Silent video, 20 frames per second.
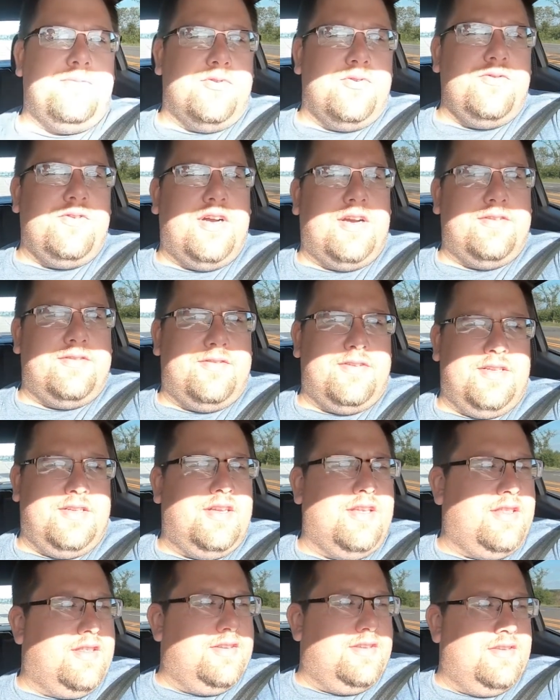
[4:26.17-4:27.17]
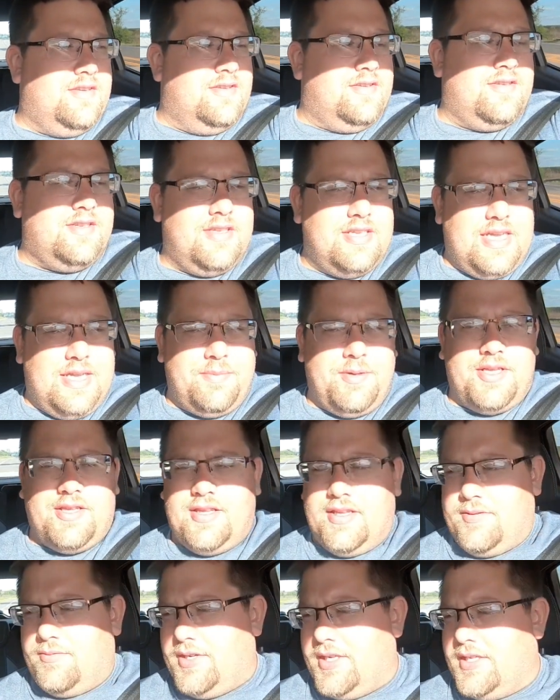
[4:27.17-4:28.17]
improve off of it. Nothing. I mean,
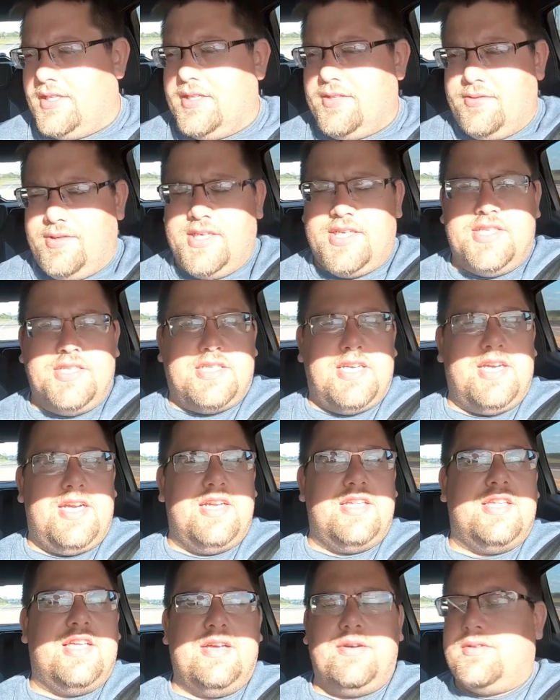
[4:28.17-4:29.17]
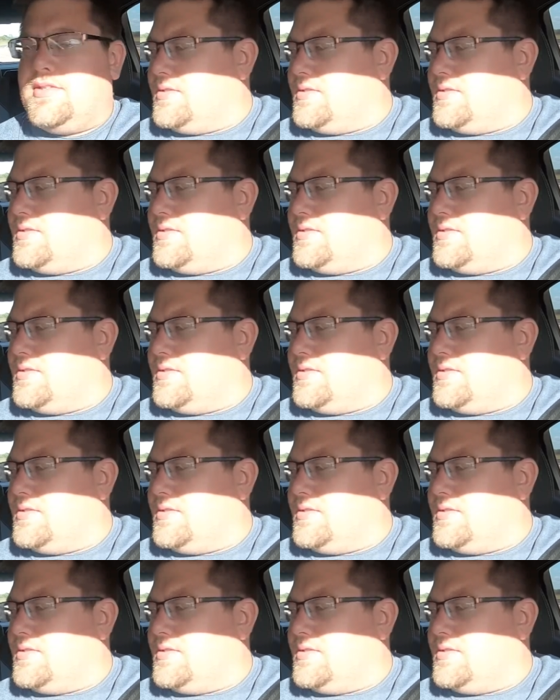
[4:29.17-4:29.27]
they redid the redesign, and that